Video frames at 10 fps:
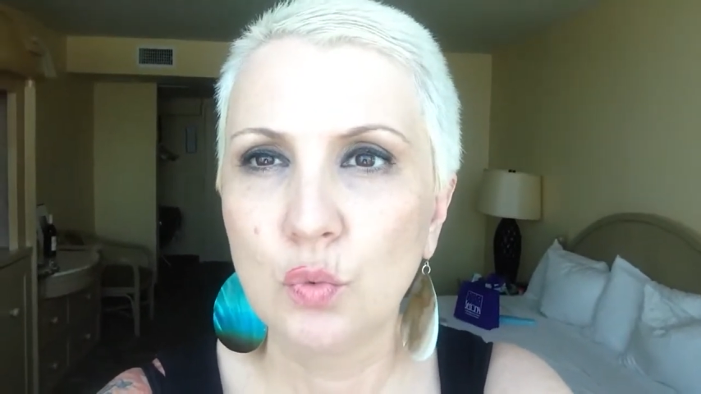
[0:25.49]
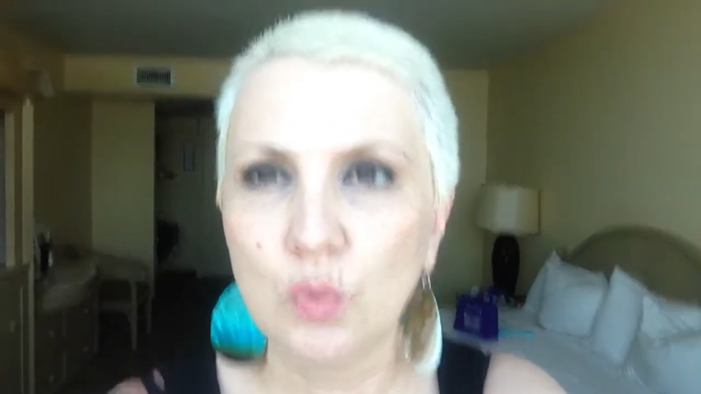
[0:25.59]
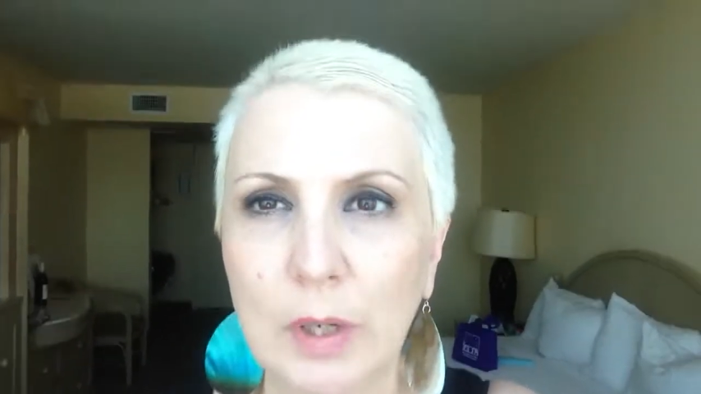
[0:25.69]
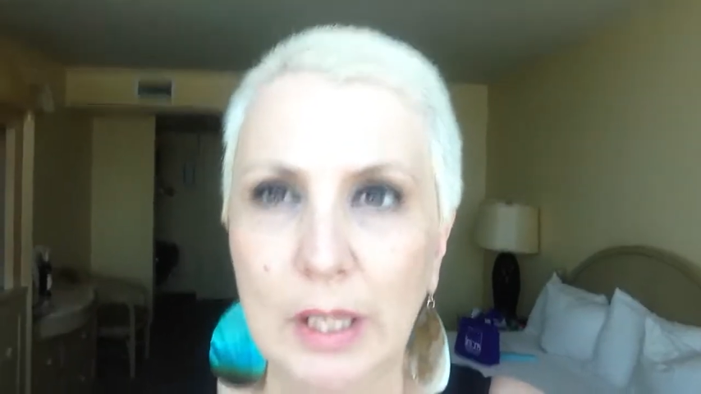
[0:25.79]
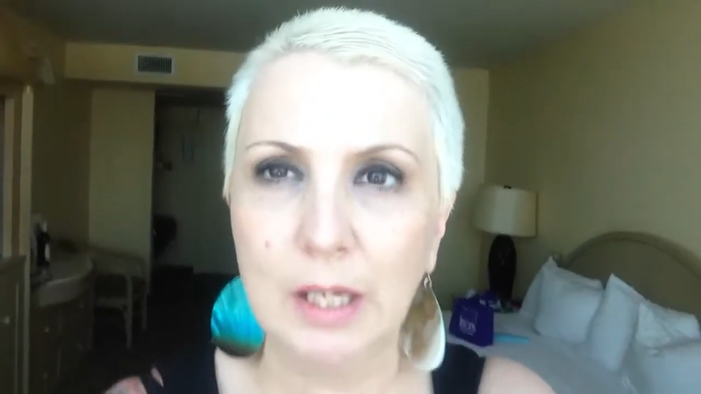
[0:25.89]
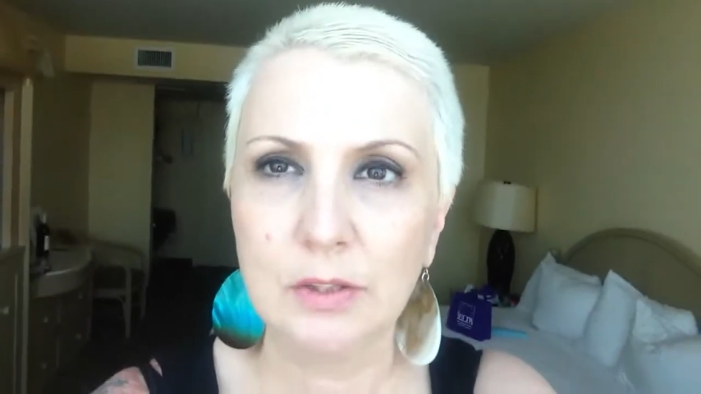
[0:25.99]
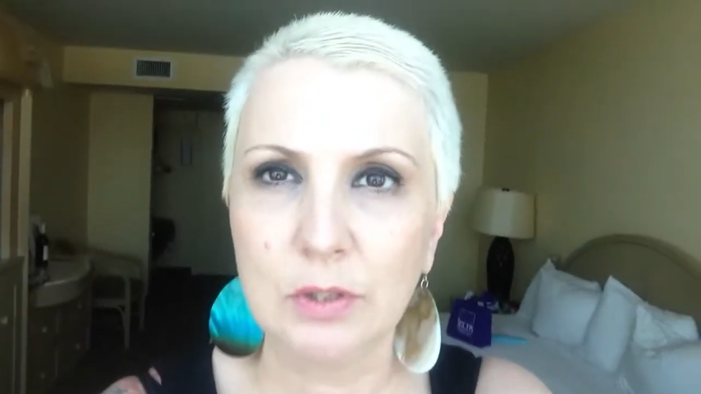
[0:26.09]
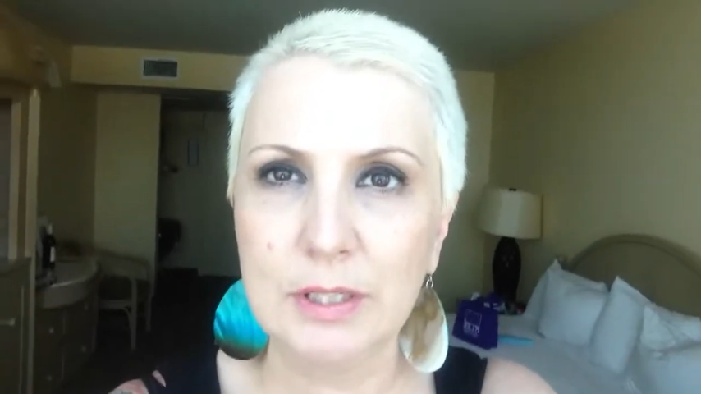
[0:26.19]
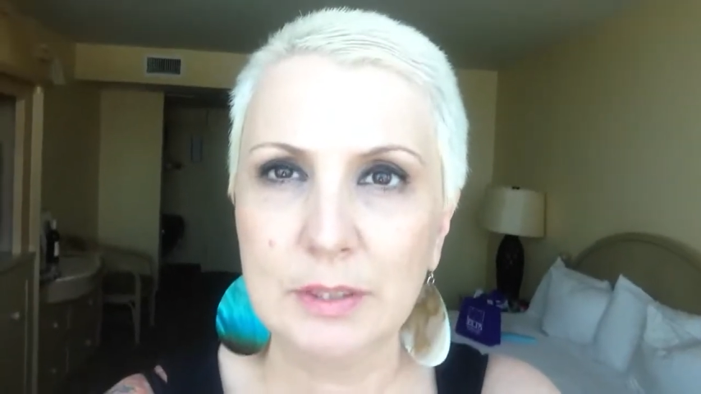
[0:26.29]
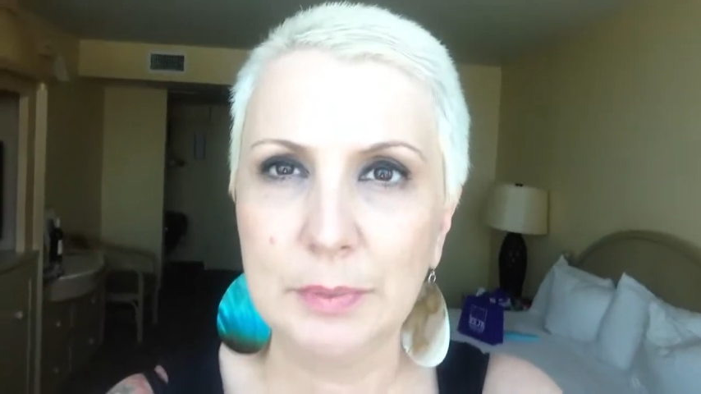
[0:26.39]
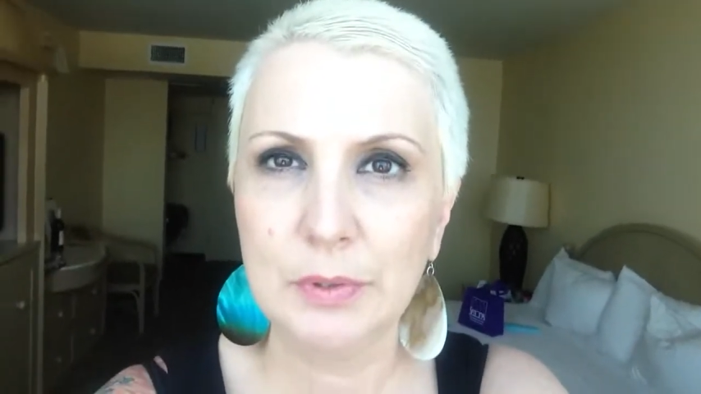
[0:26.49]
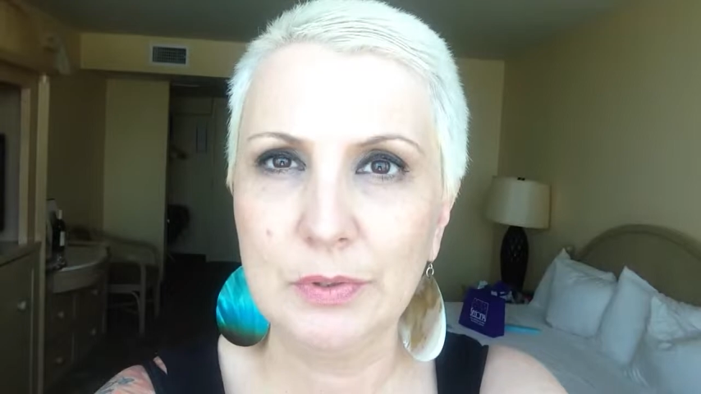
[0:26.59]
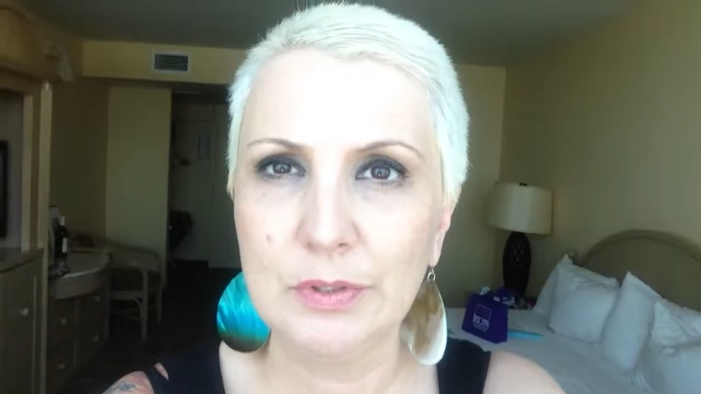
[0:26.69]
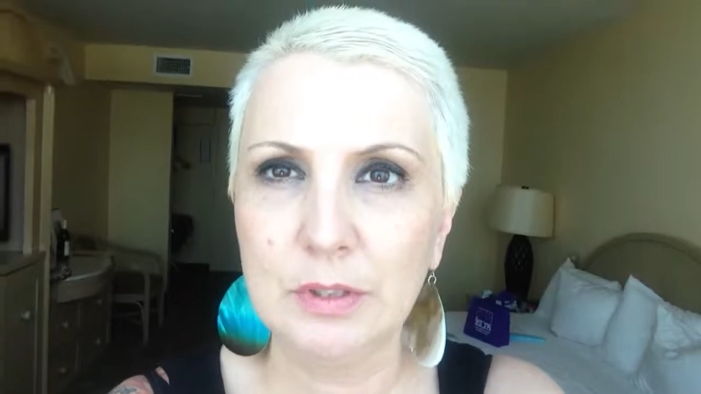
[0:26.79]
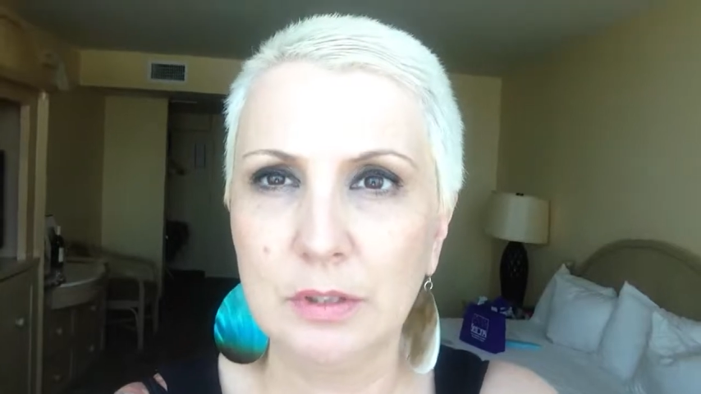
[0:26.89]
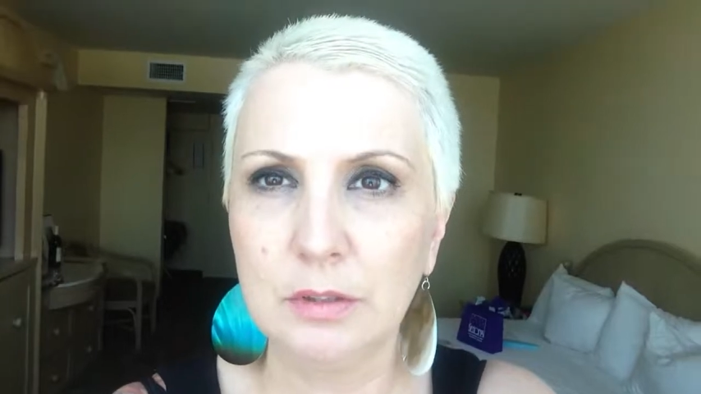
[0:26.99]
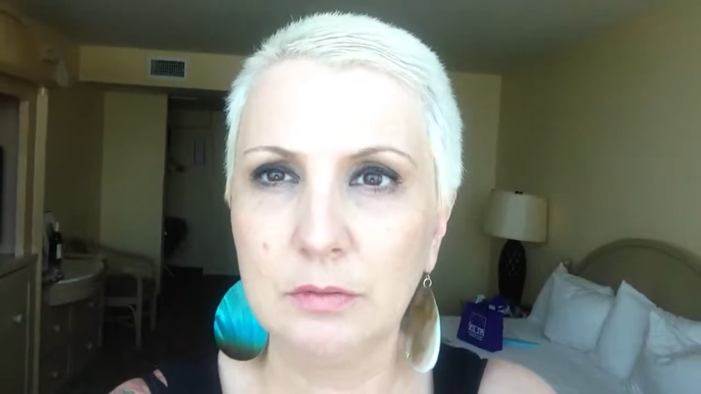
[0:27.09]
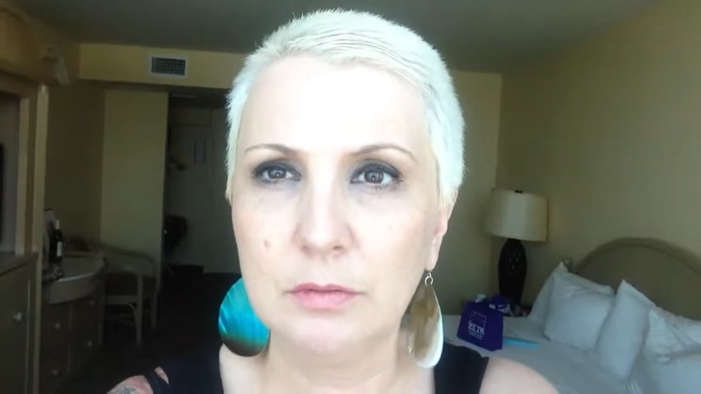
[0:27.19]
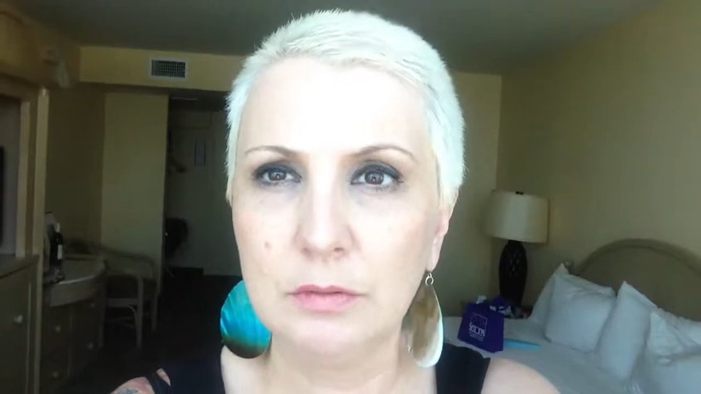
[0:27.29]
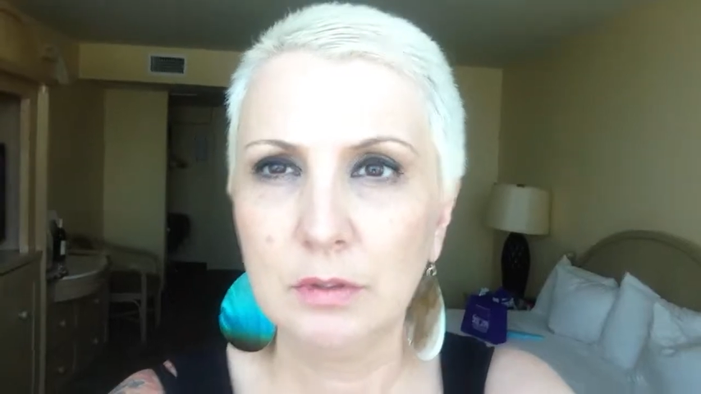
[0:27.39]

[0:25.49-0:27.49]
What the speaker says: Ooh, I can't transpose the